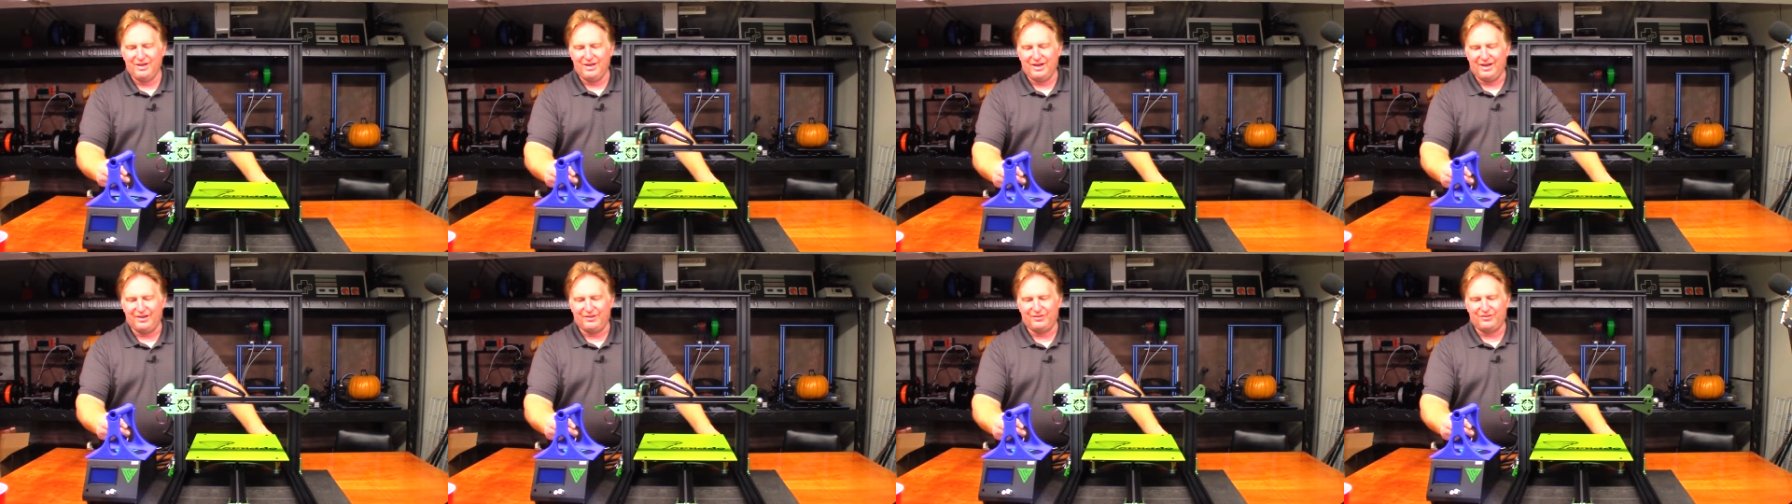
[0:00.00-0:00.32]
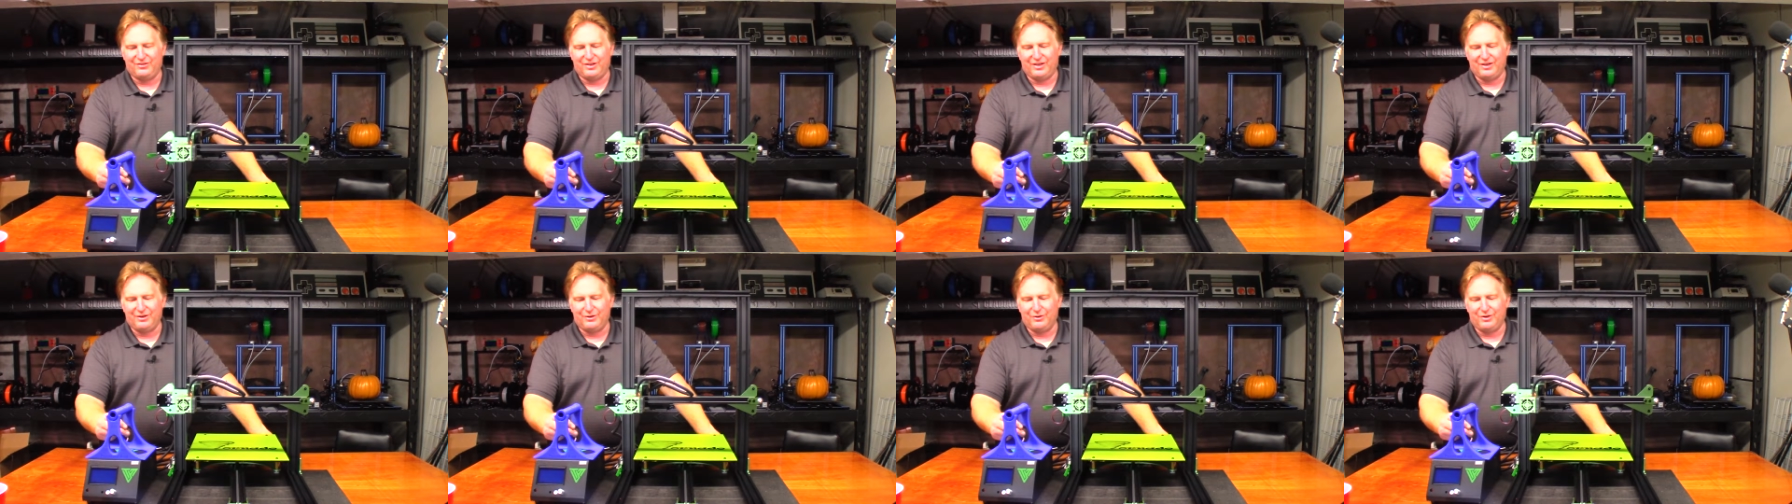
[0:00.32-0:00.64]
I
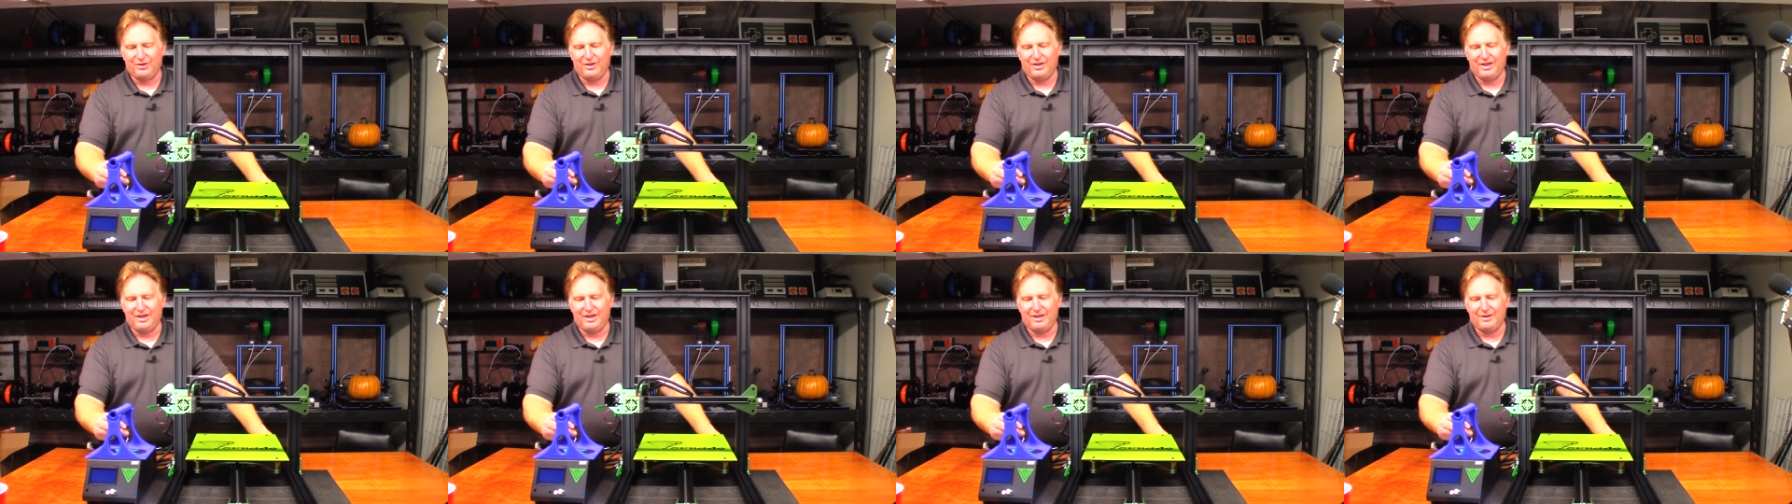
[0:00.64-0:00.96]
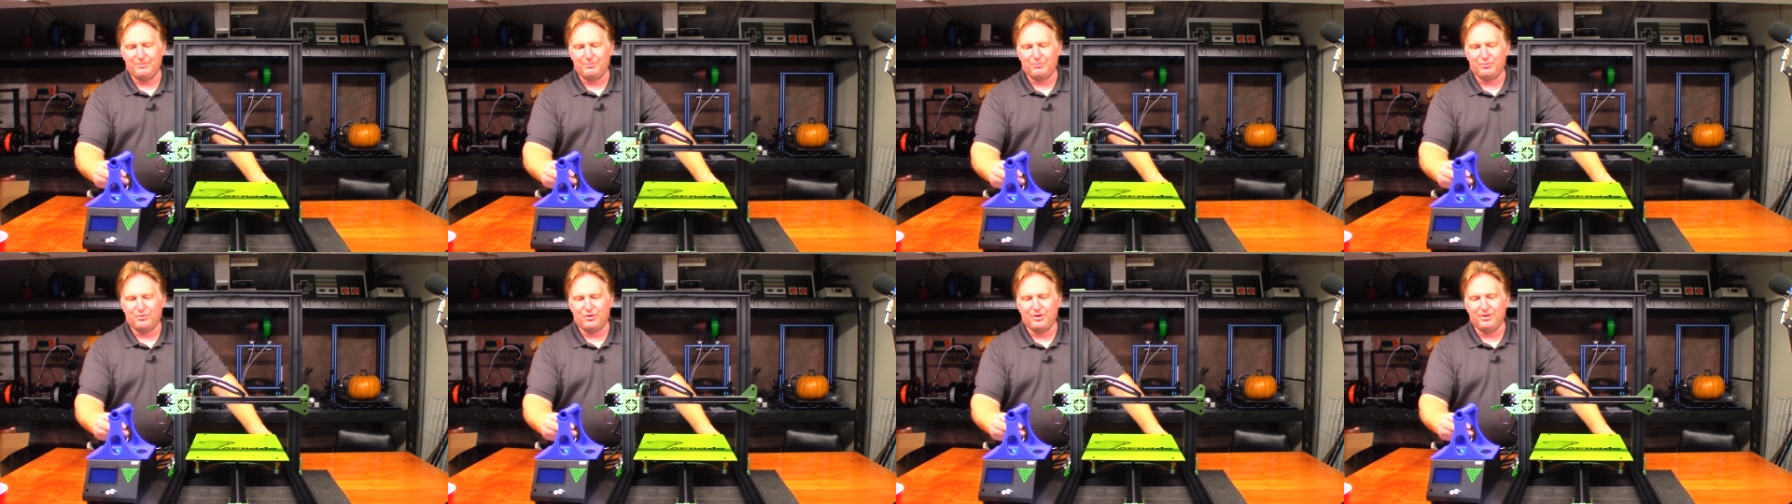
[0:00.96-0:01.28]
decided to go ahead
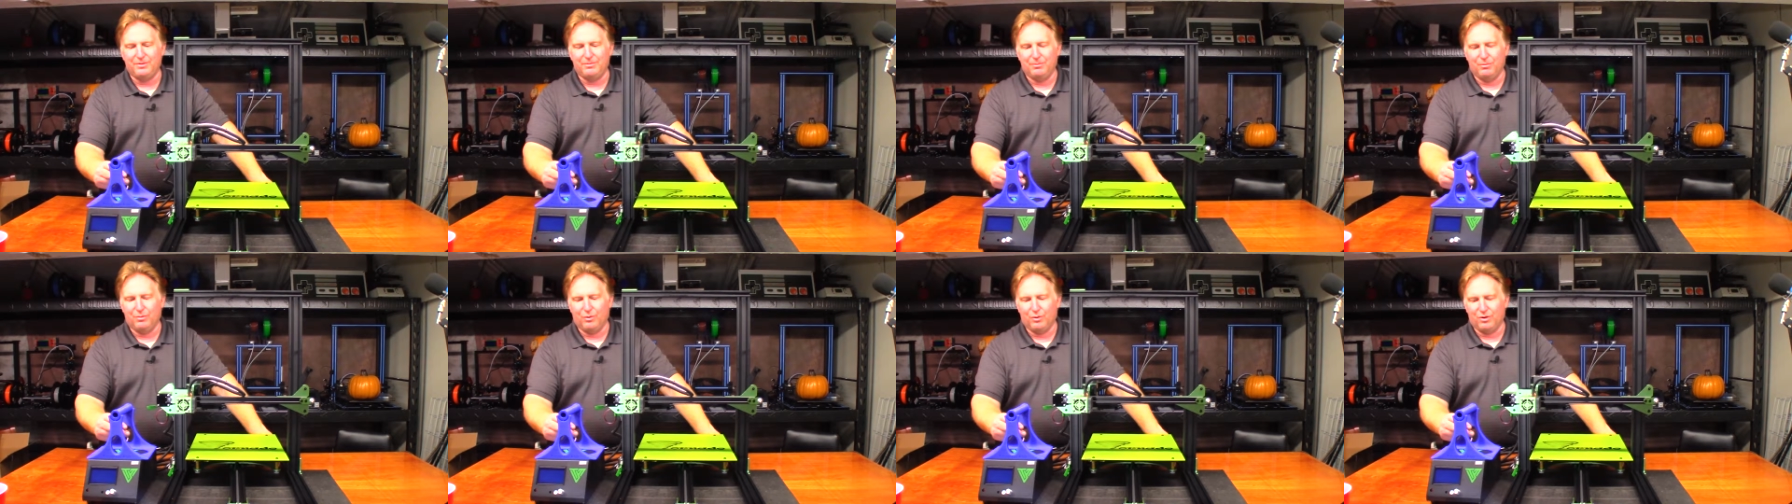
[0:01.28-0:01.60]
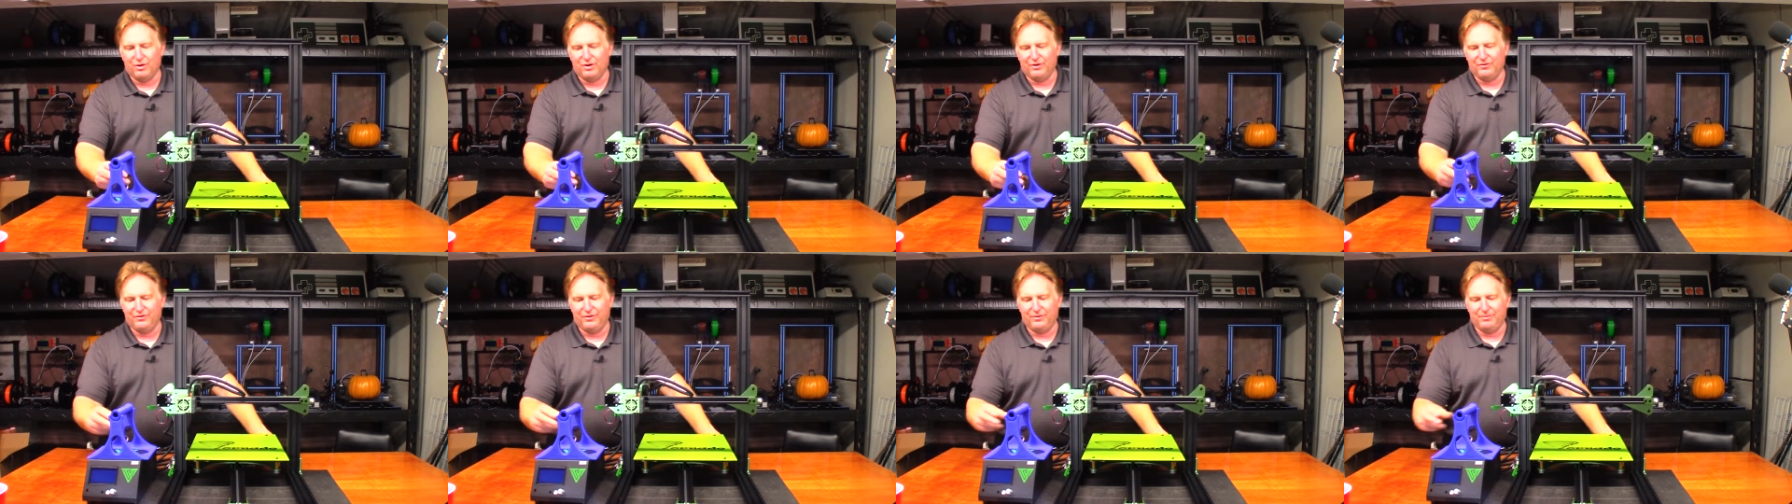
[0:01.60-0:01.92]
and print
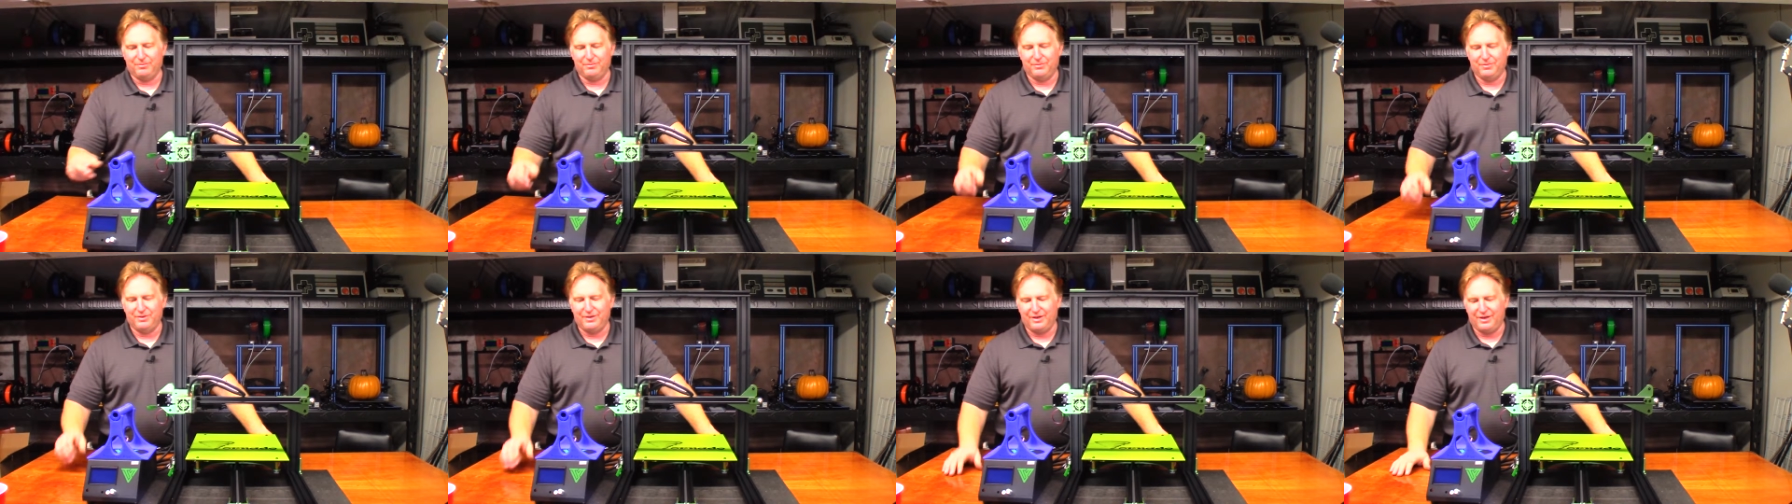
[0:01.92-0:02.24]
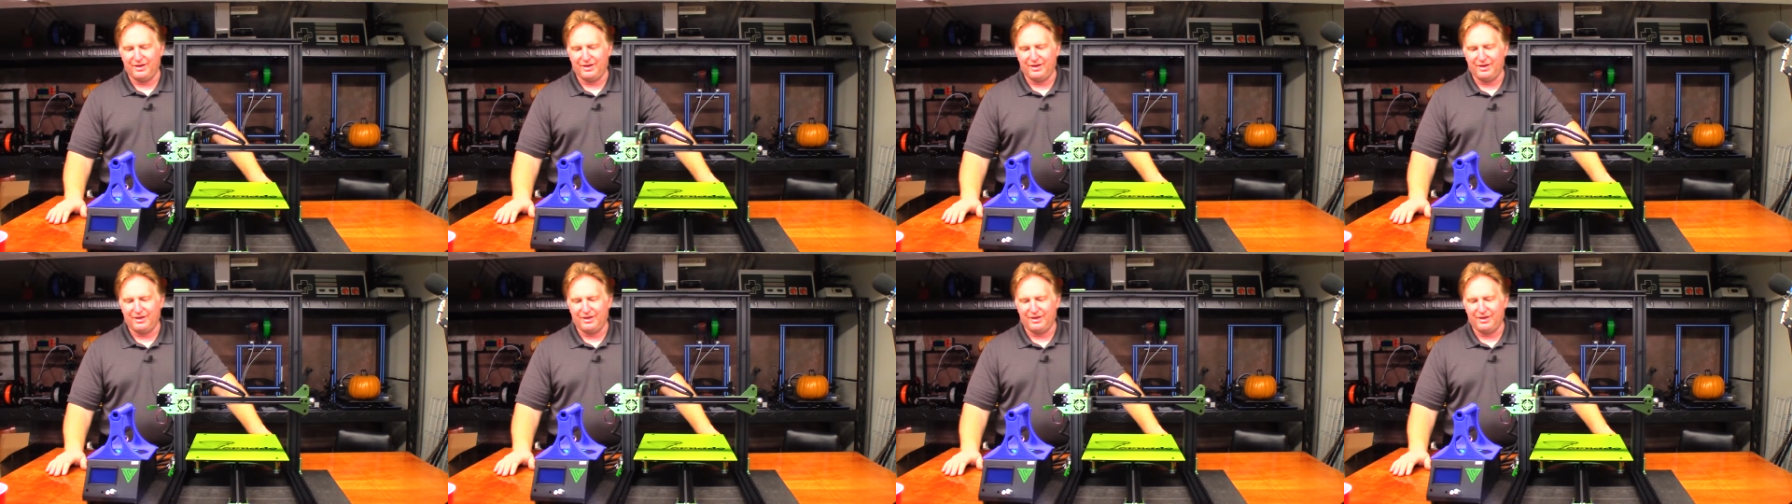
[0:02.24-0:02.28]
more of them.